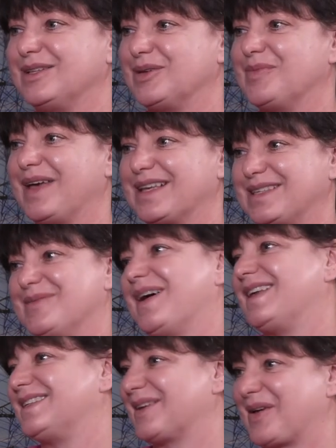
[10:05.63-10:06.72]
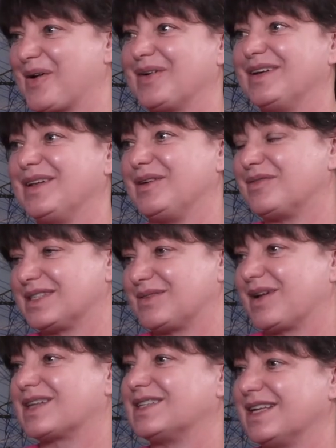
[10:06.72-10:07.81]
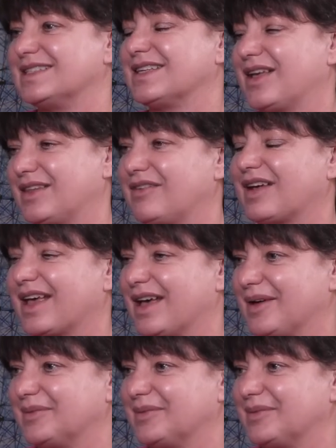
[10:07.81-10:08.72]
to maximize the current infrastructure in South Africa.